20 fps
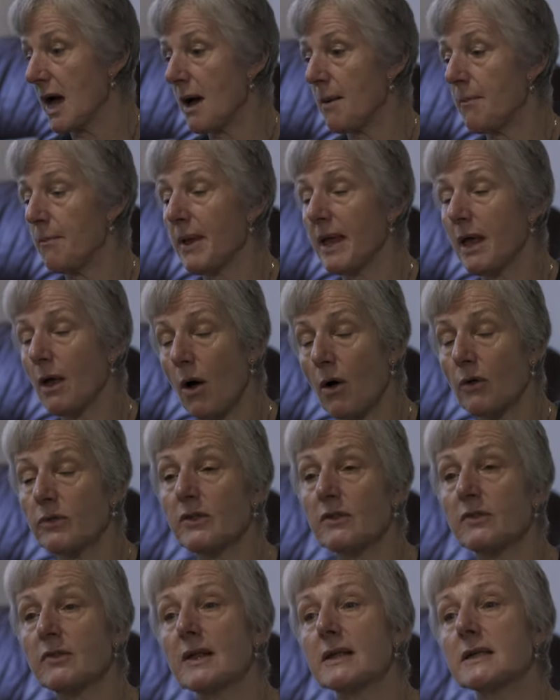because
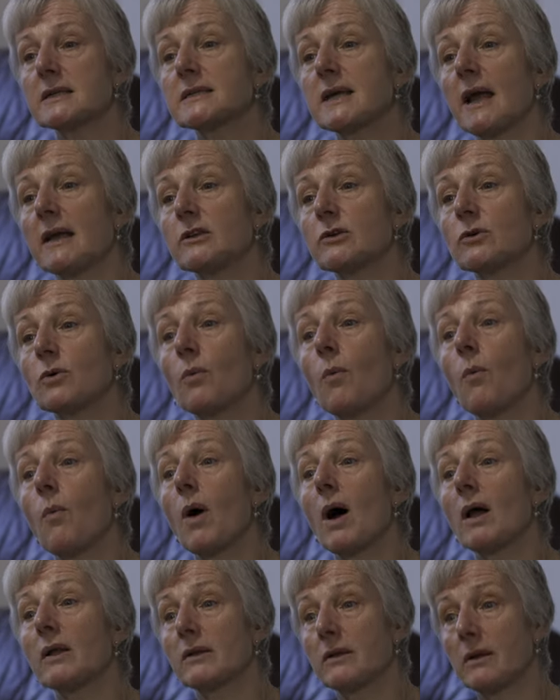it's in Schedule
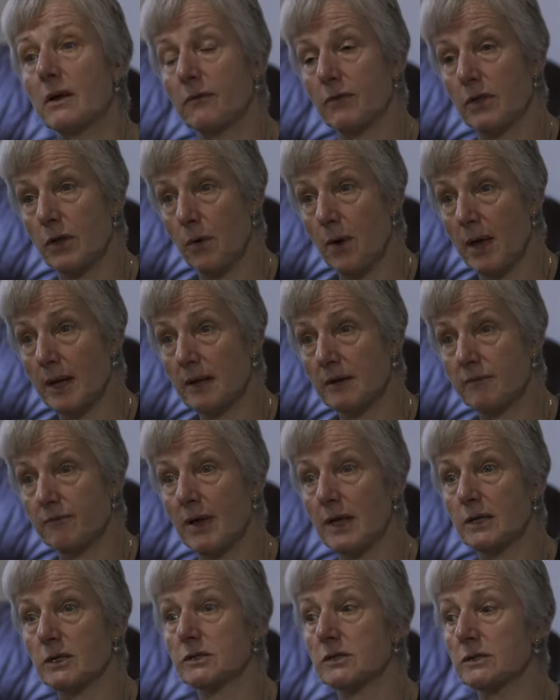1 of the UN
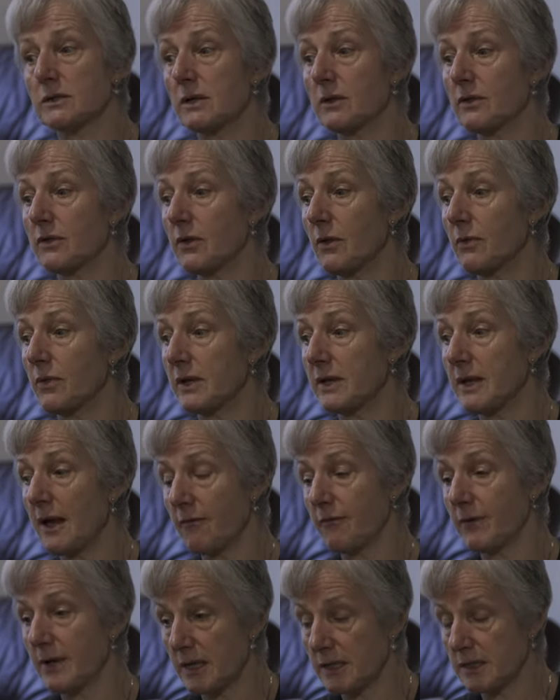Convention. So the
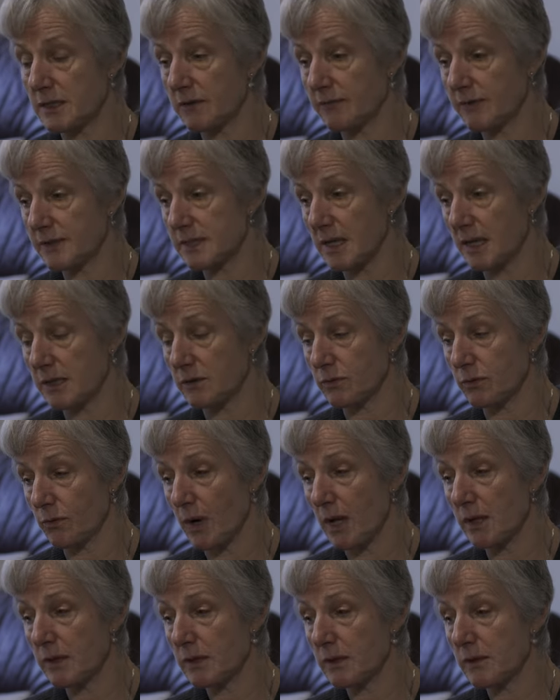definition of a Schedule
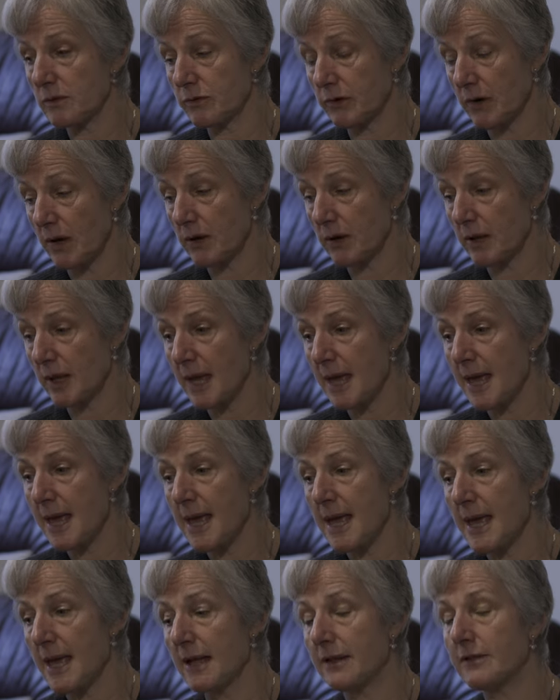1 drug
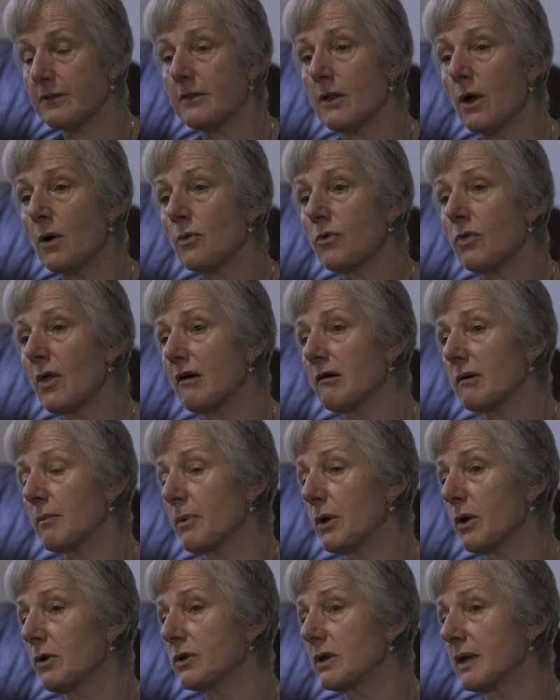is no
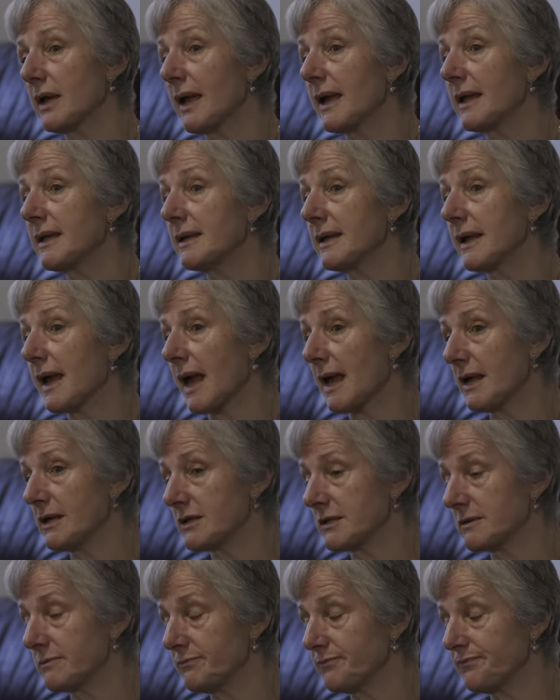therapeutic
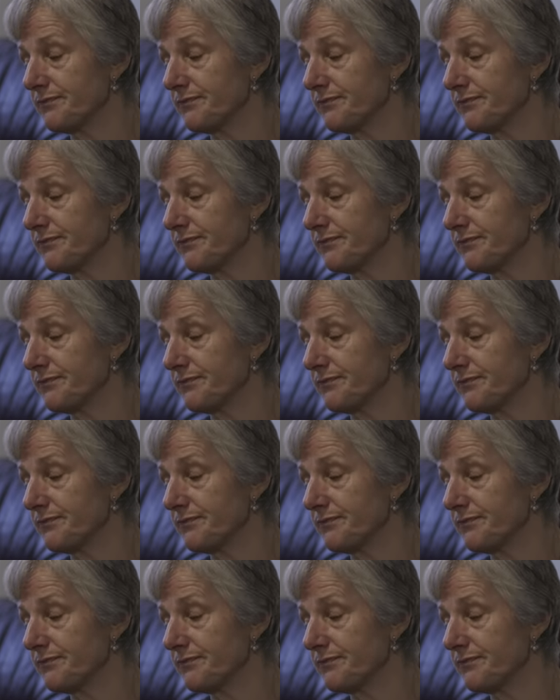indication.